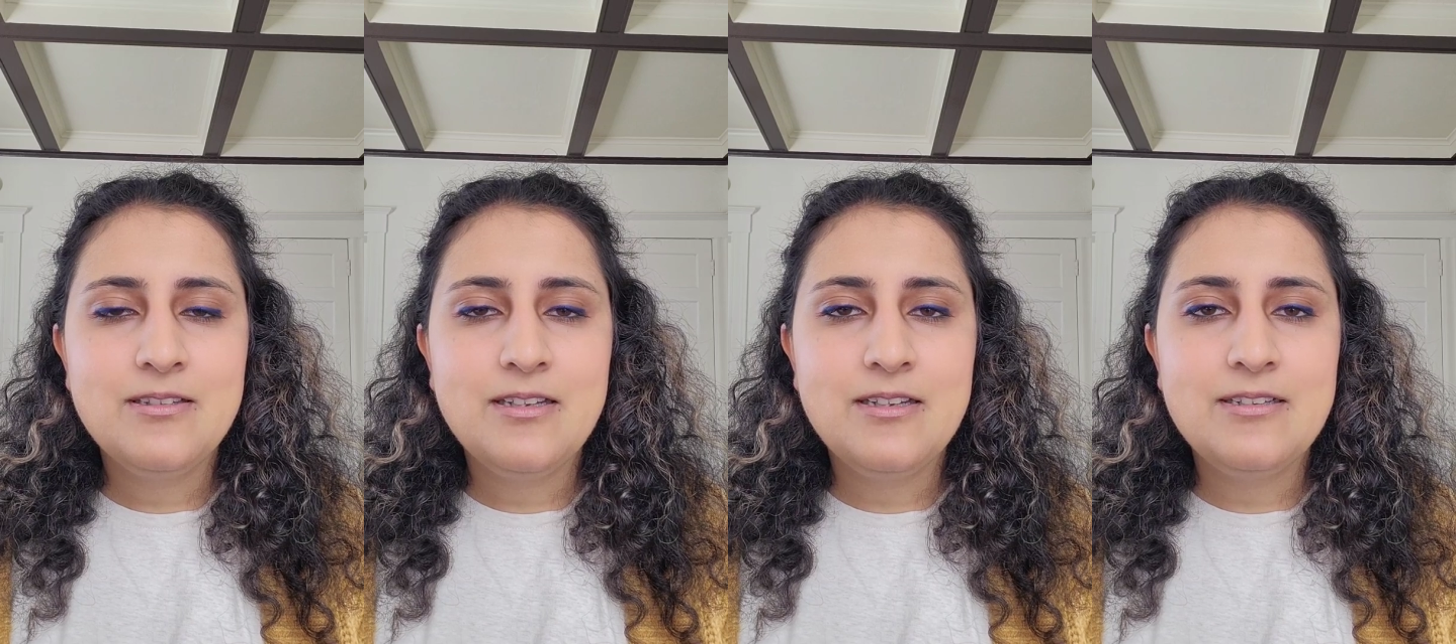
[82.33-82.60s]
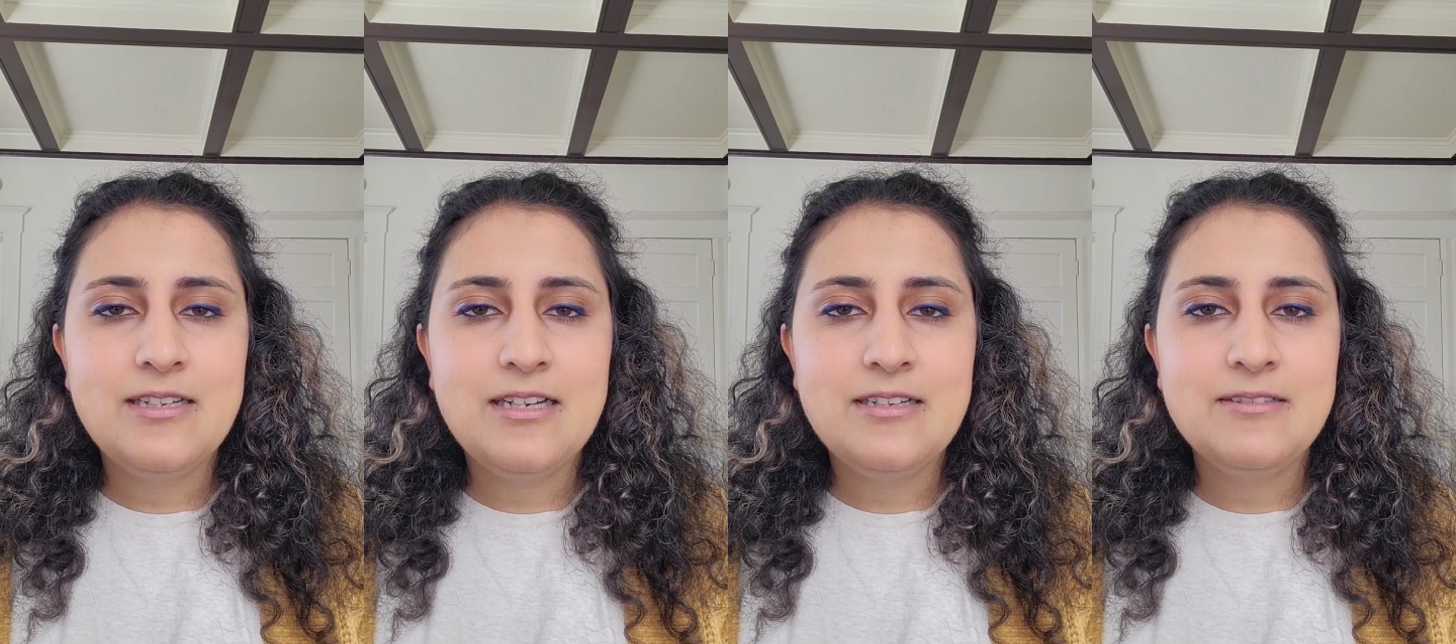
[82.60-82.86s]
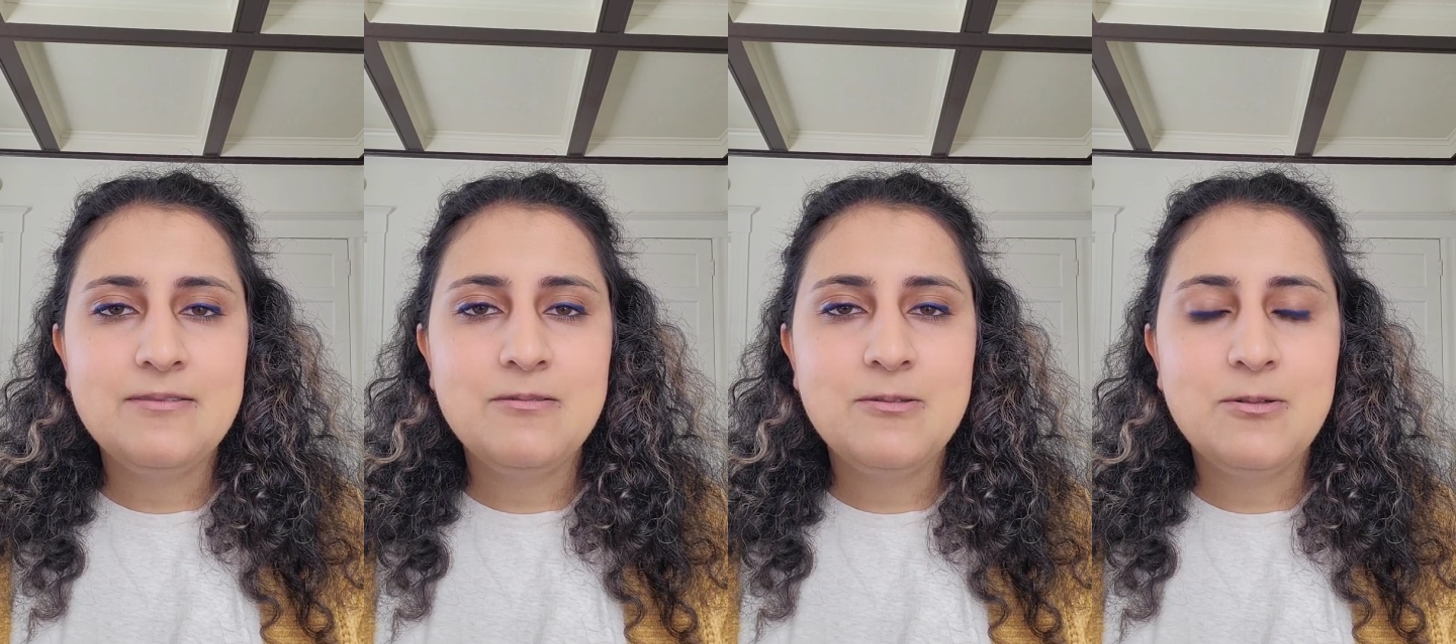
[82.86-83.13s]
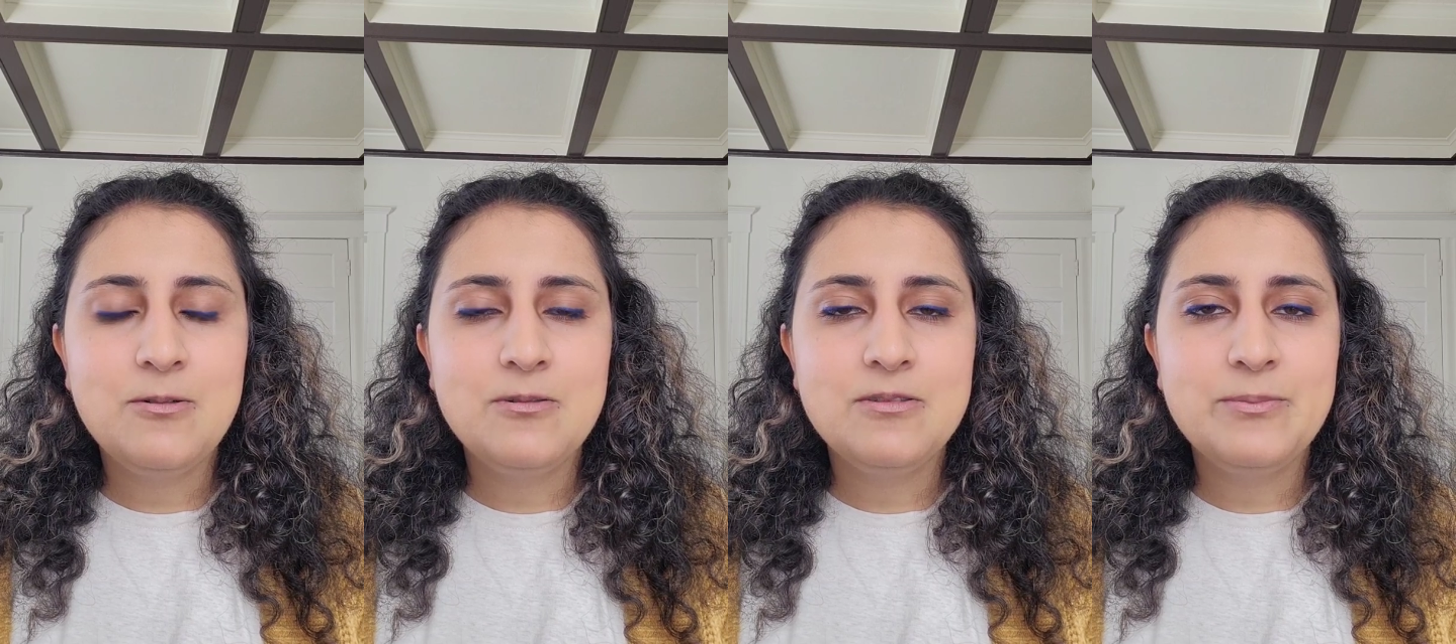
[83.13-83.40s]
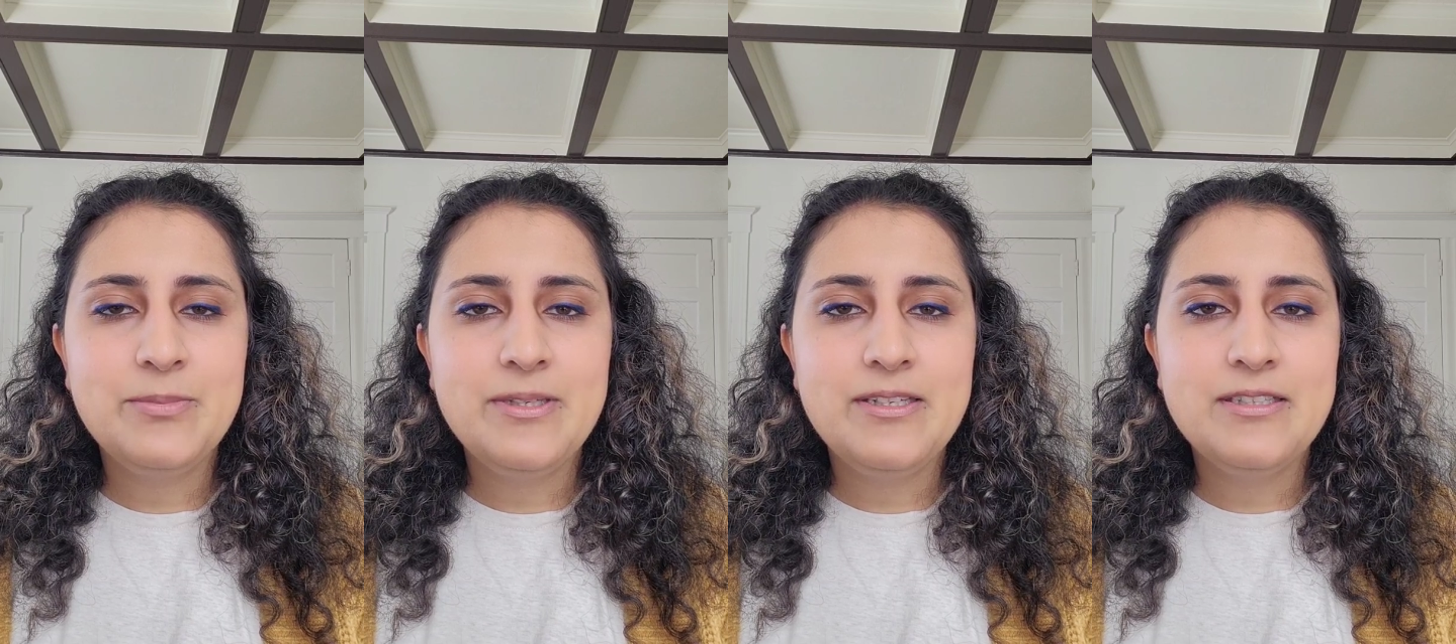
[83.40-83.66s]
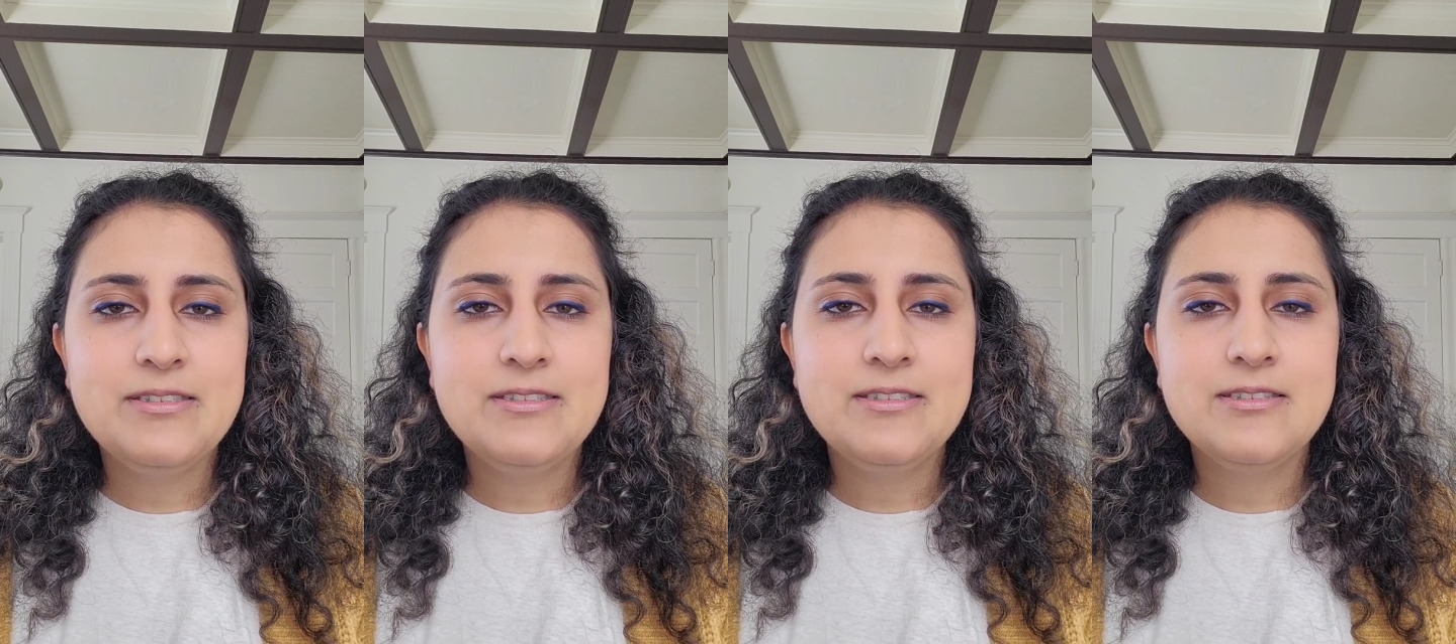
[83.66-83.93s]
and had gold
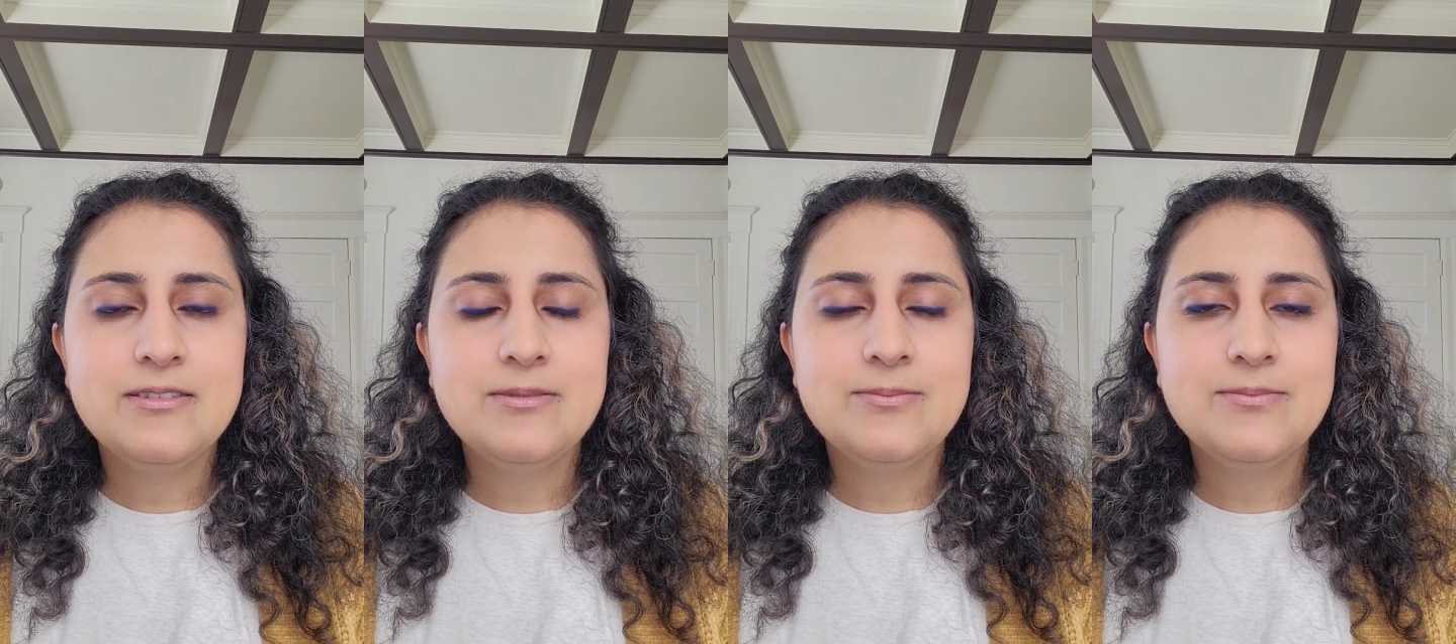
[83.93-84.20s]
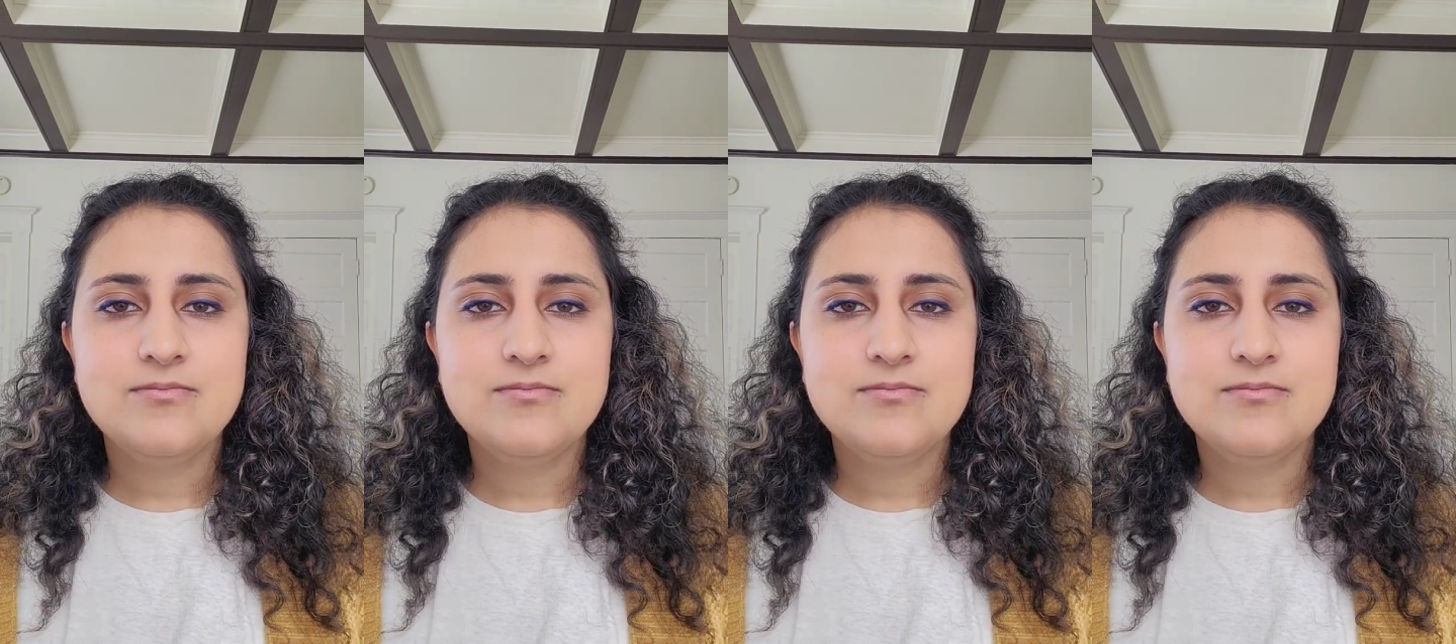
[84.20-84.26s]
beads.